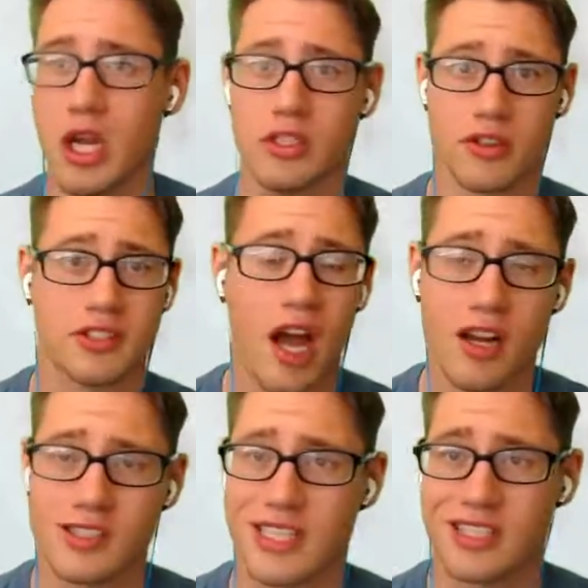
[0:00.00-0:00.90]
So the
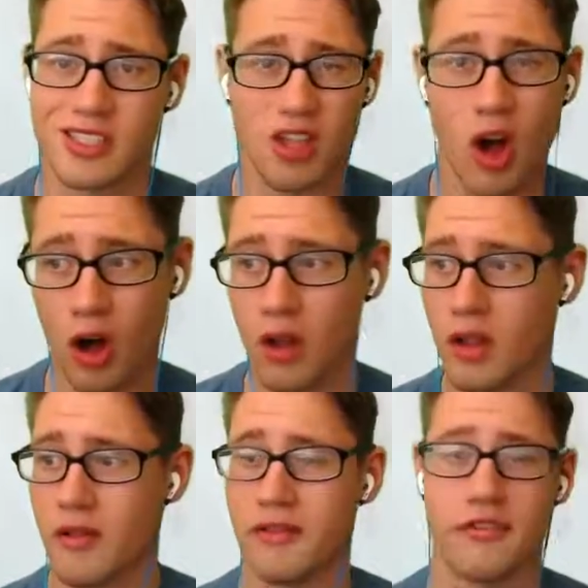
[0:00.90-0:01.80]
Toxic stall,
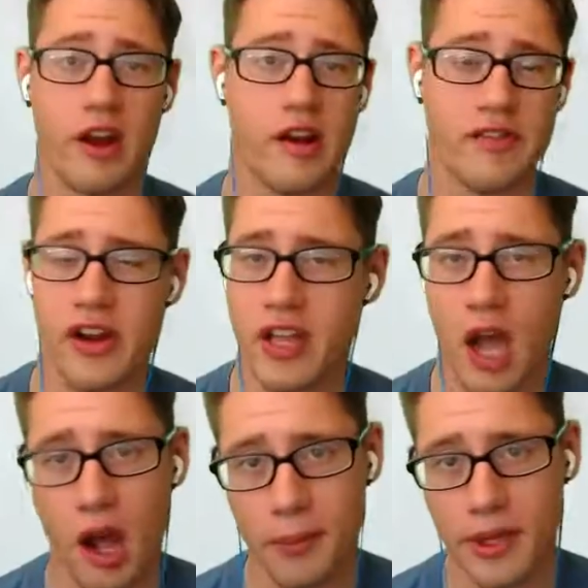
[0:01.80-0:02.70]
very, very
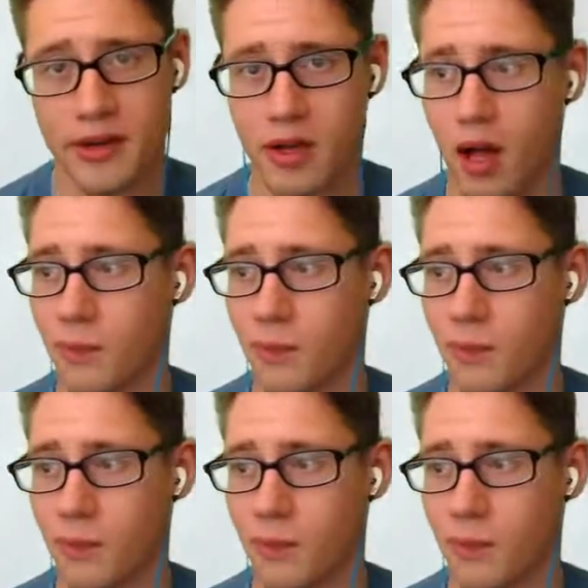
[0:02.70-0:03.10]
common.